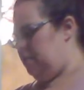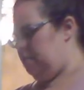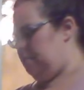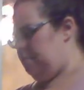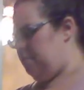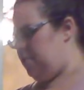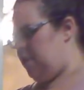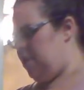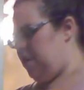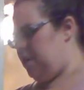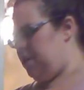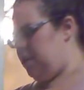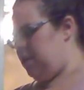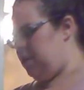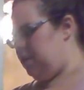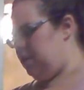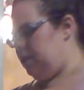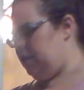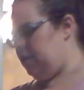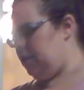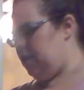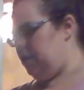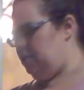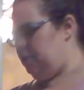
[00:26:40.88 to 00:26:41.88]
products
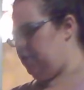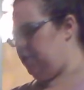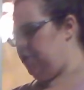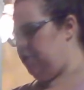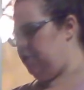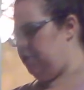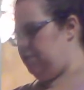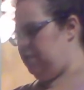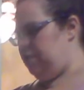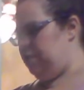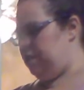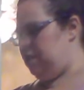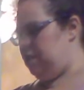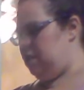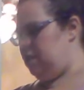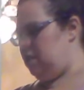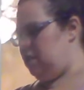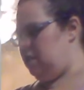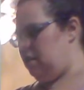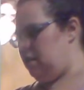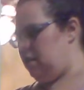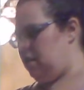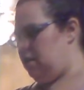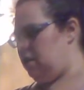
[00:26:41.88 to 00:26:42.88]
that we're
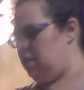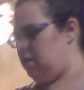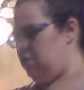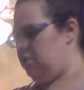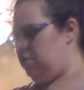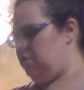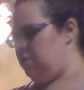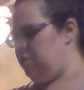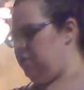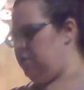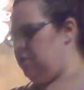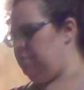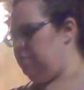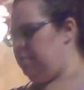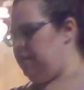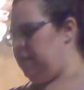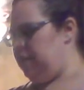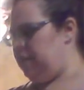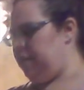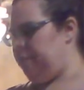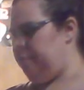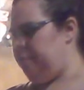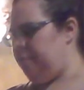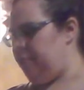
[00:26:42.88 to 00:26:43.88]
using are going to be
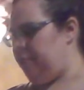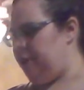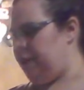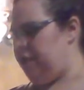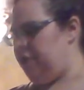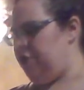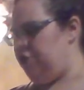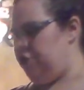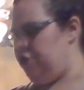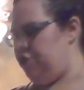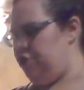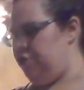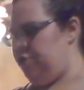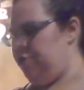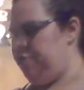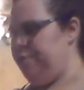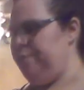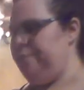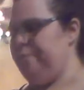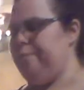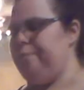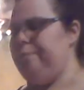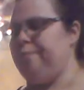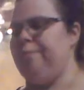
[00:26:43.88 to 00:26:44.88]
like brand new.